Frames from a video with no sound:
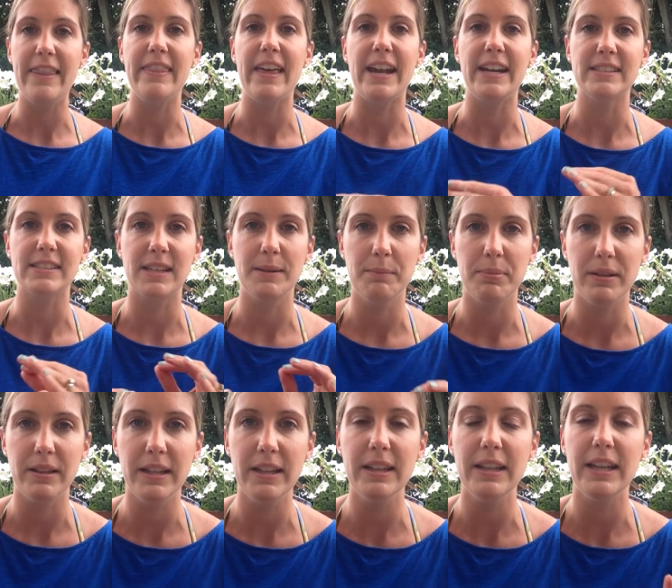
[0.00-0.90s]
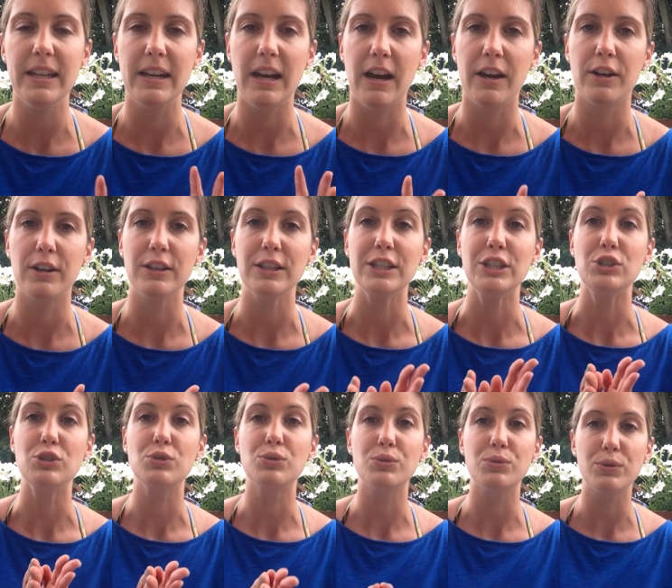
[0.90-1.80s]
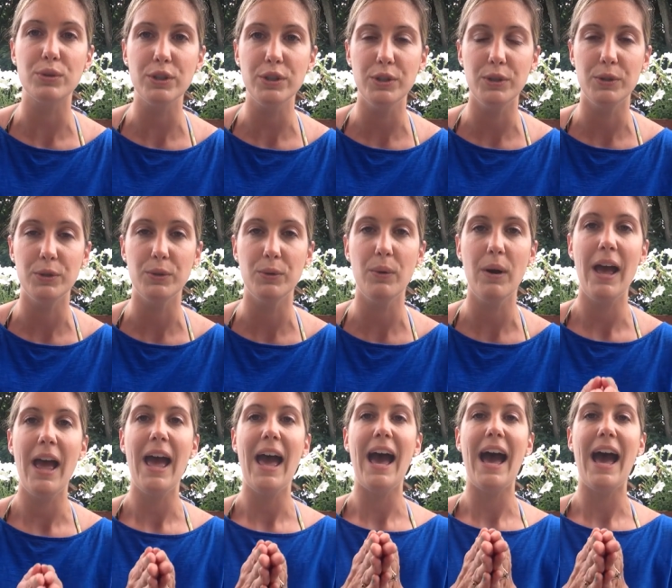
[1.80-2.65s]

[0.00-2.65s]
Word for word: And that is completely and utterly true.